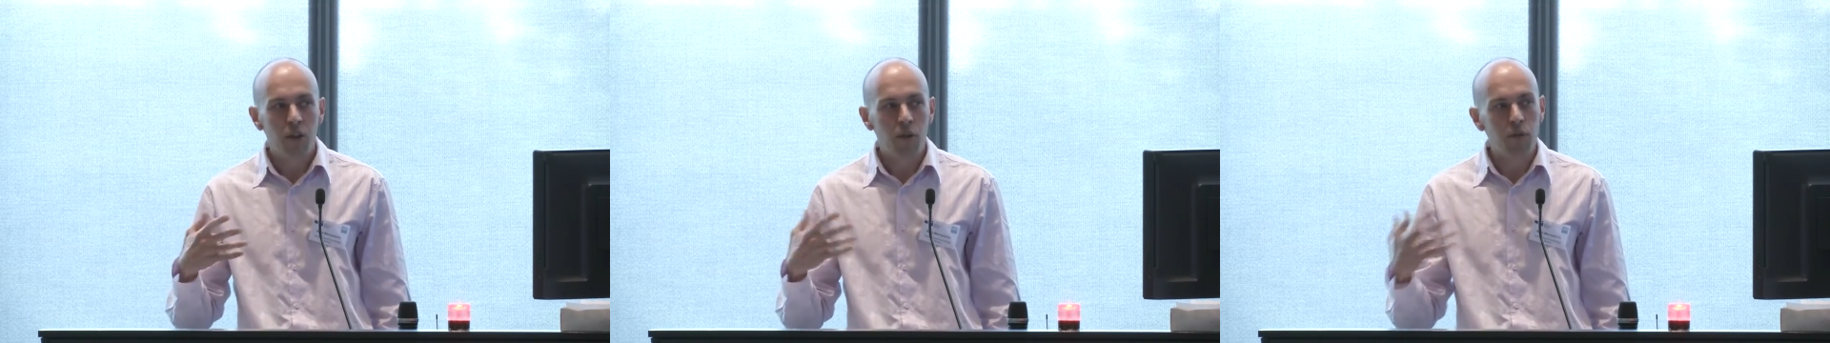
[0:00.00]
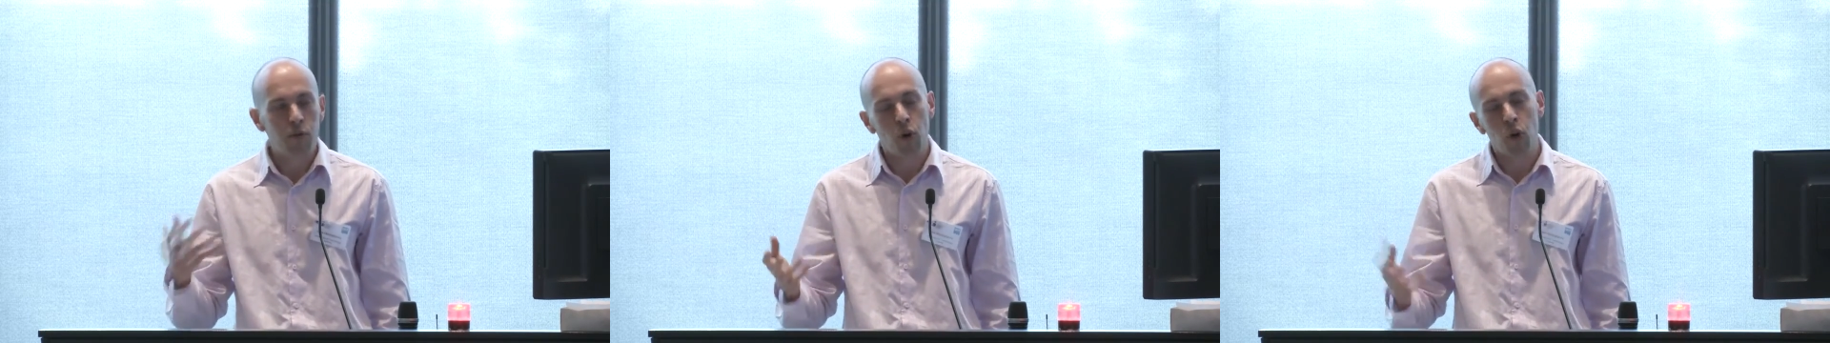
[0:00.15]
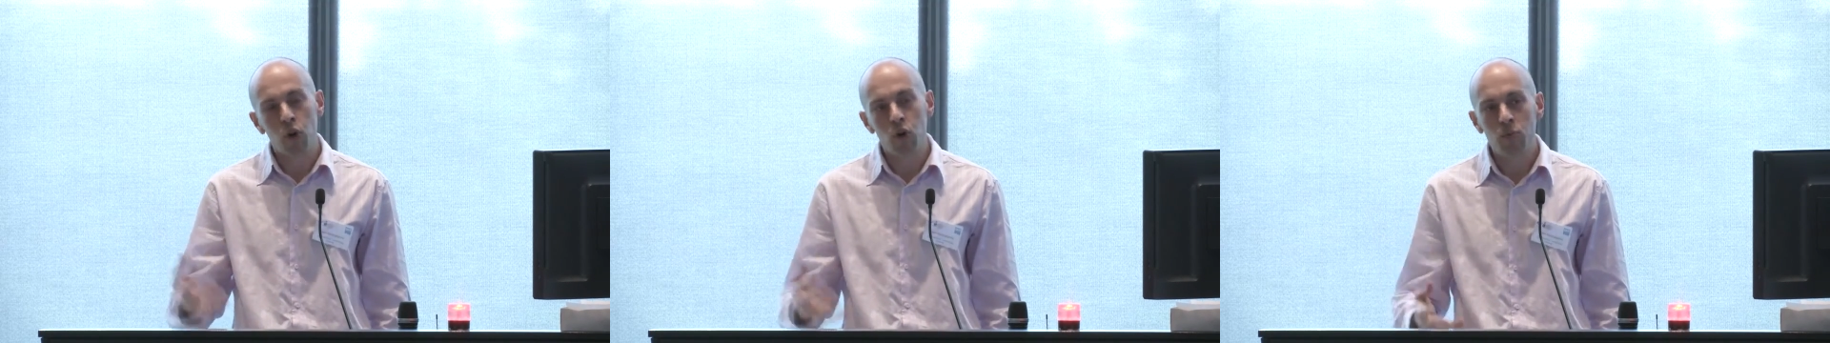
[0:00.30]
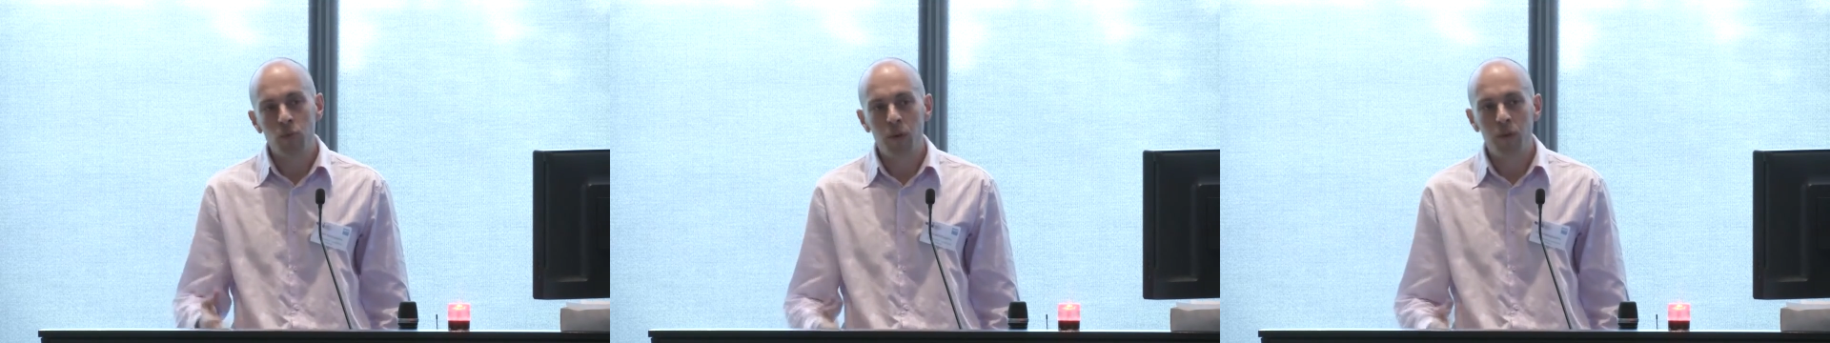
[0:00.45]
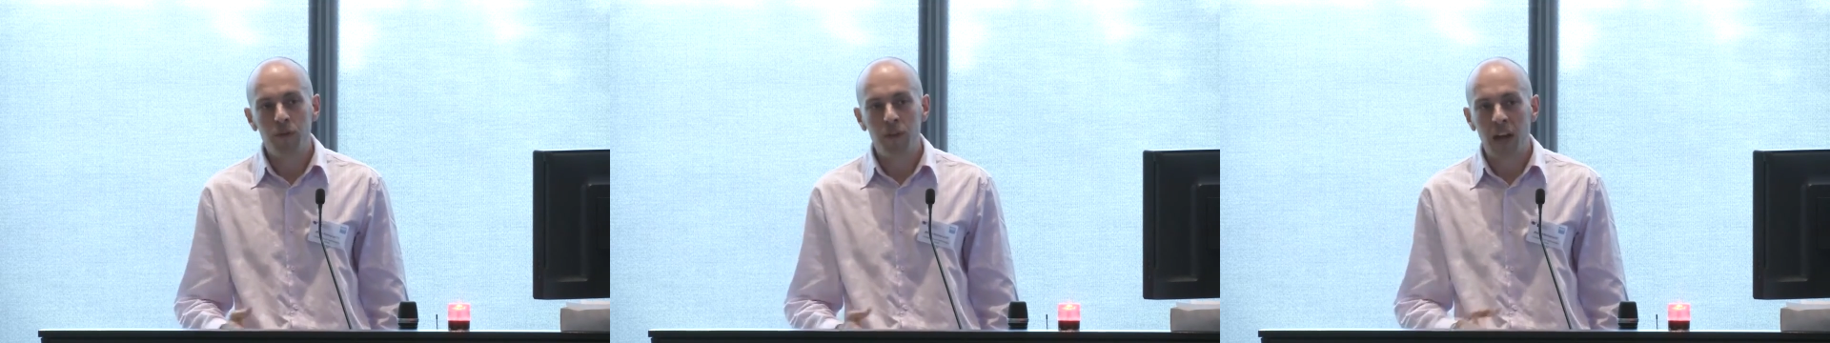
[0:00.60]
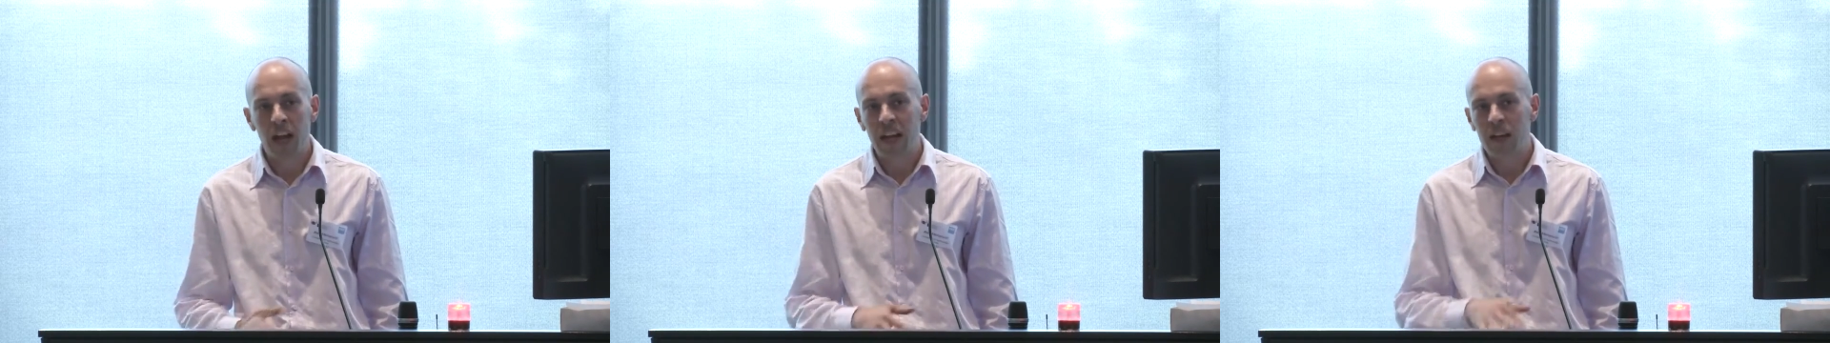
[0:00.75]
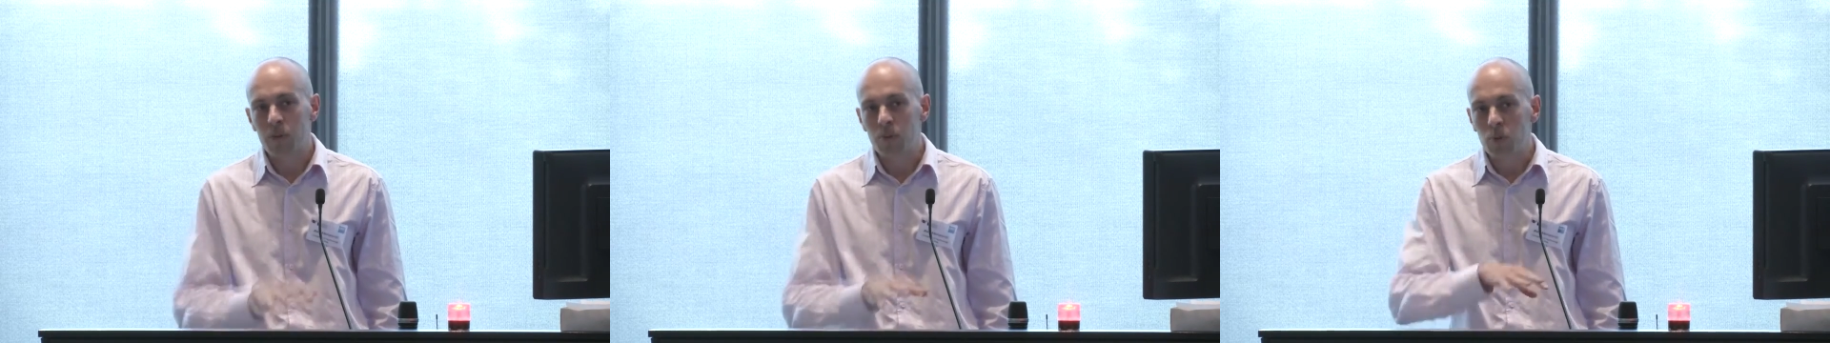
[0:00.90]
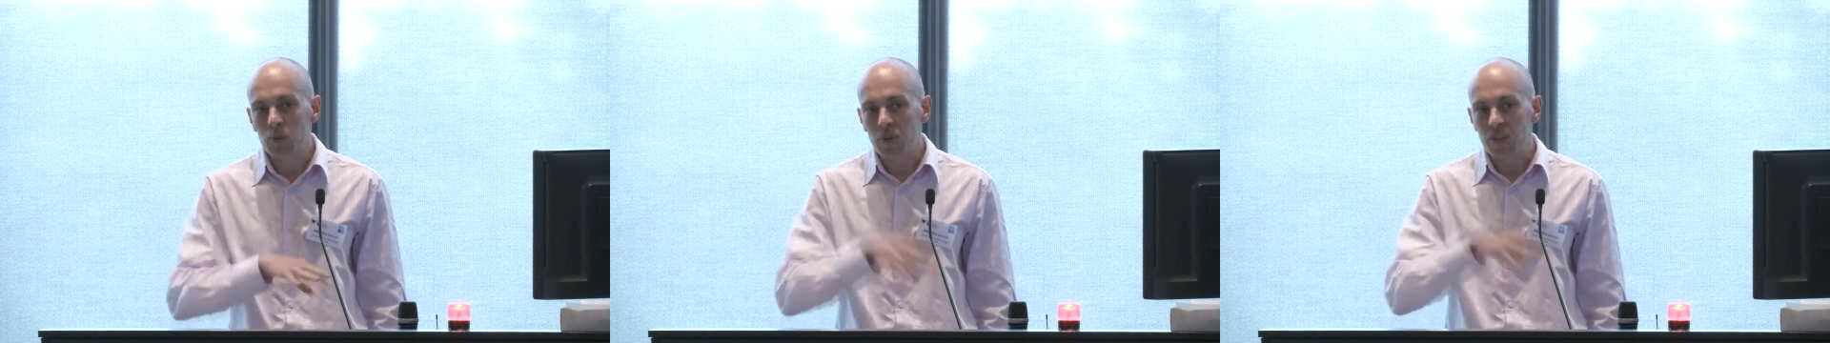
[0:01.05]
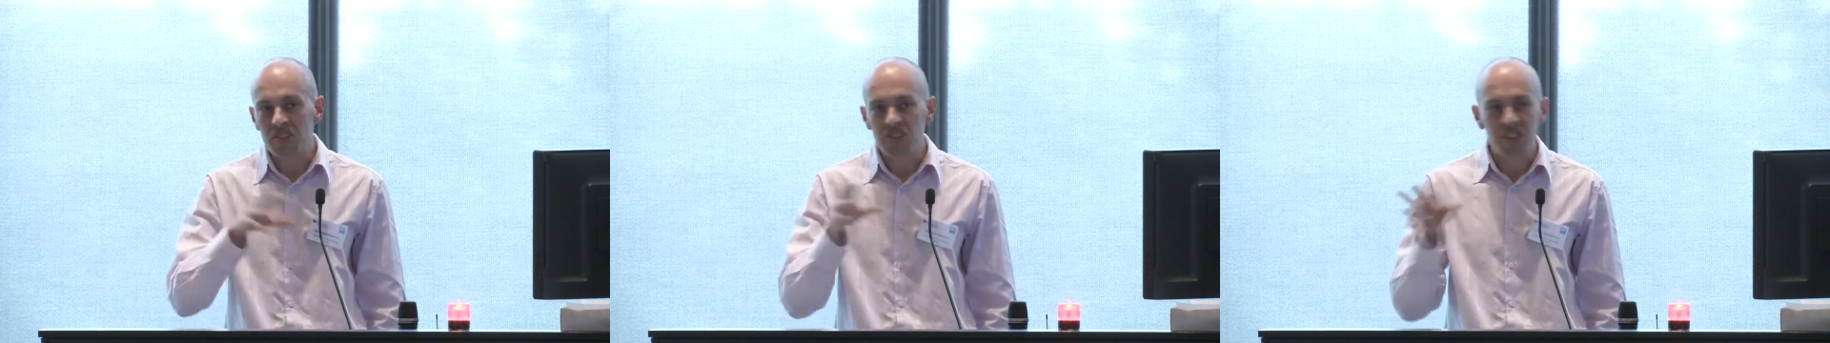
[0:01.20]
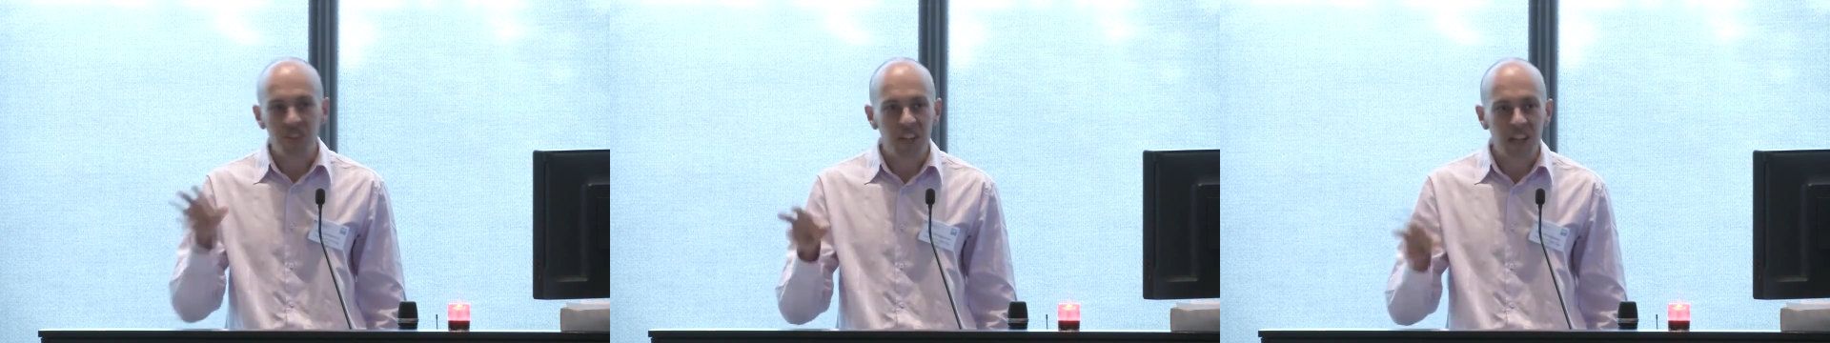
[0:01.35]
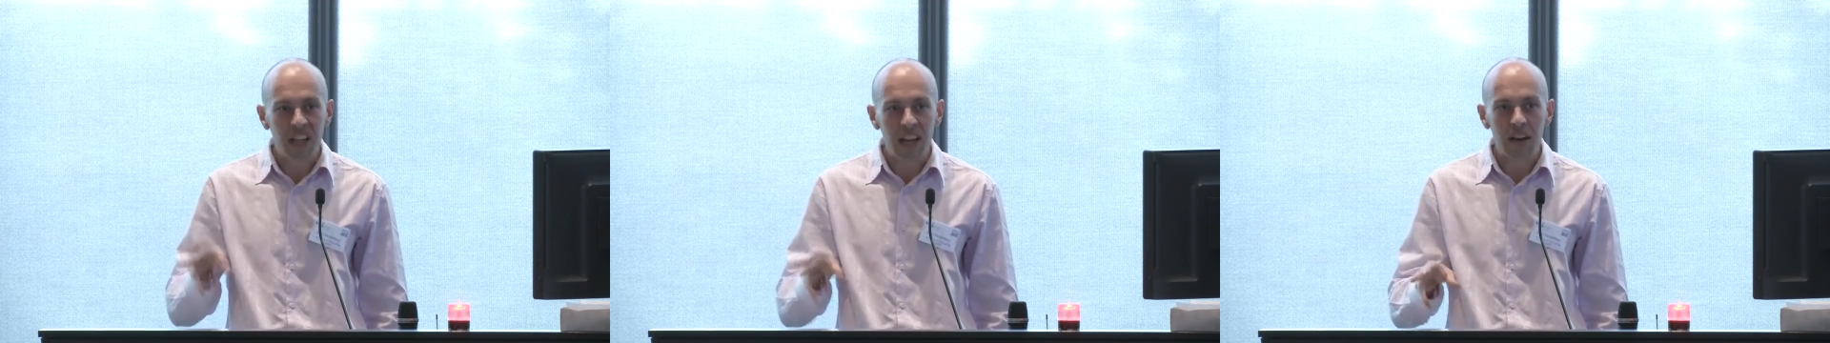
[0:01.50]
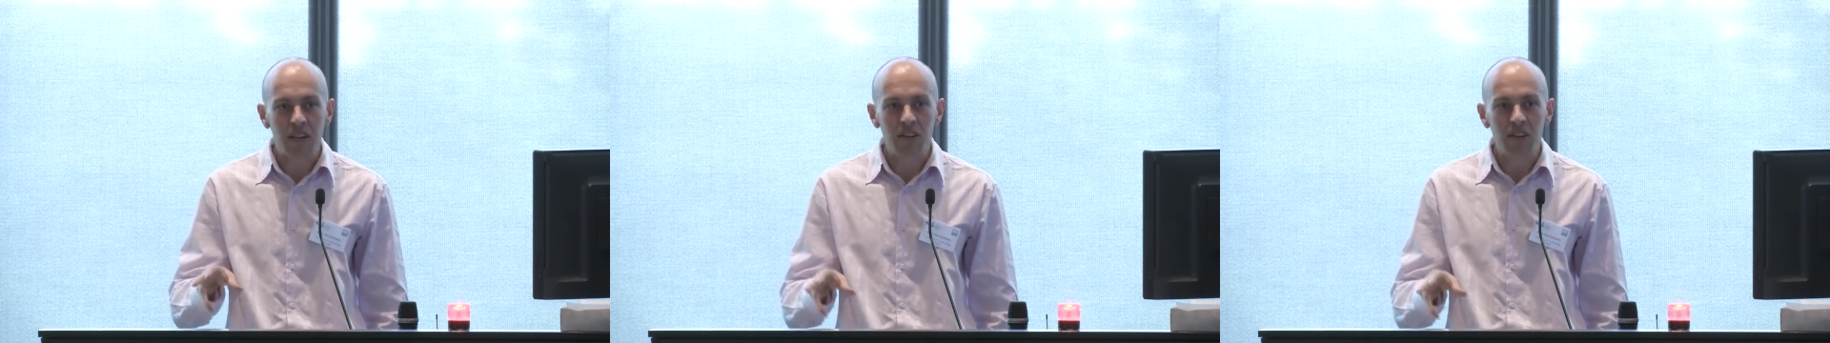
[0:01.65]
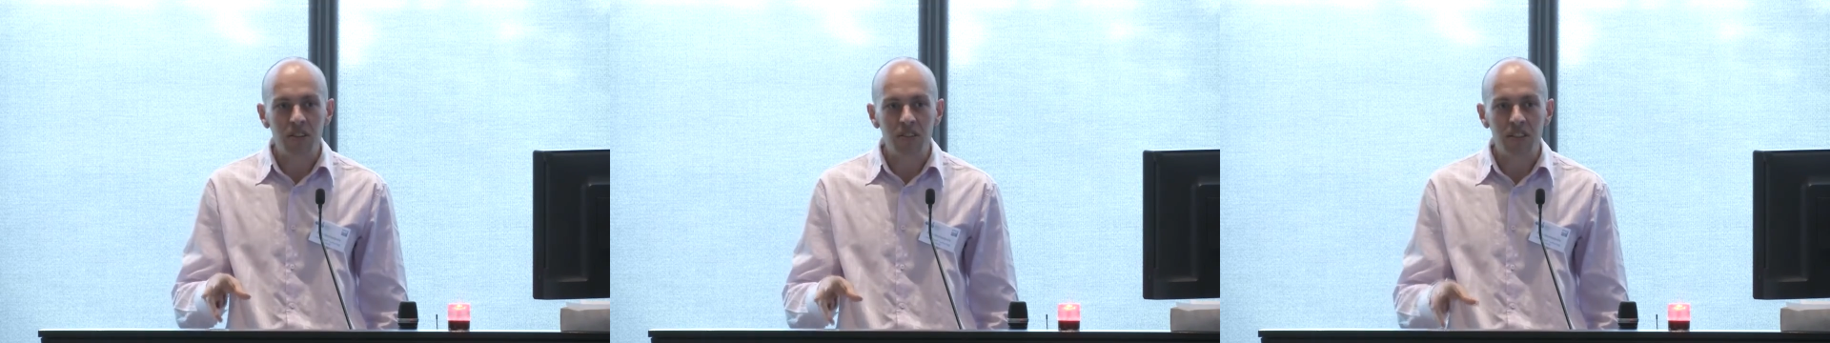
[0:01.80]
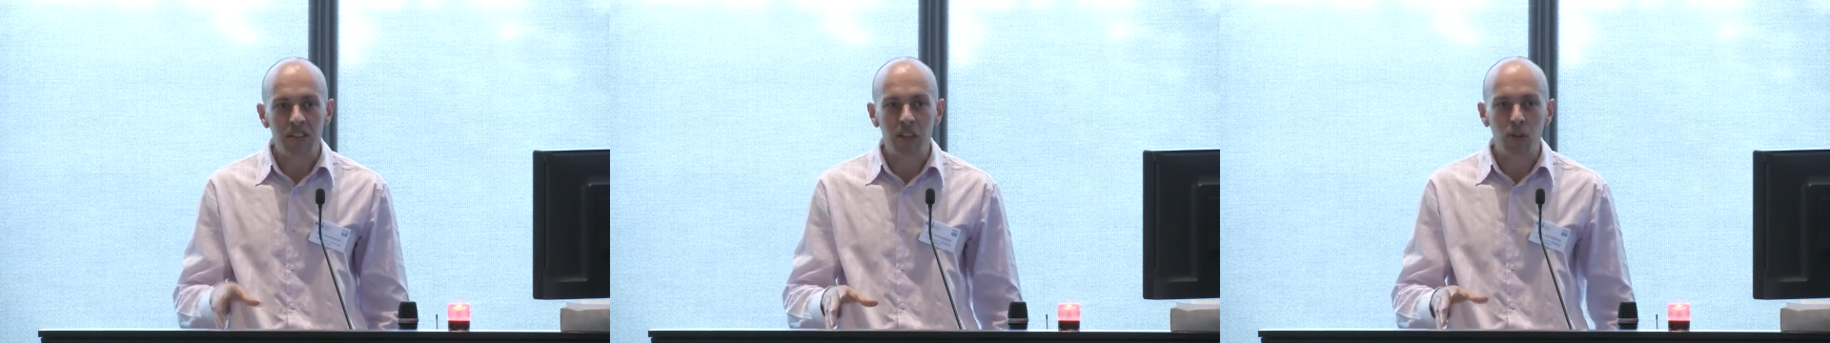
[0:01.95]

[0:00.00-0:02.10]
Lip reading: volume of an animal in certain areas,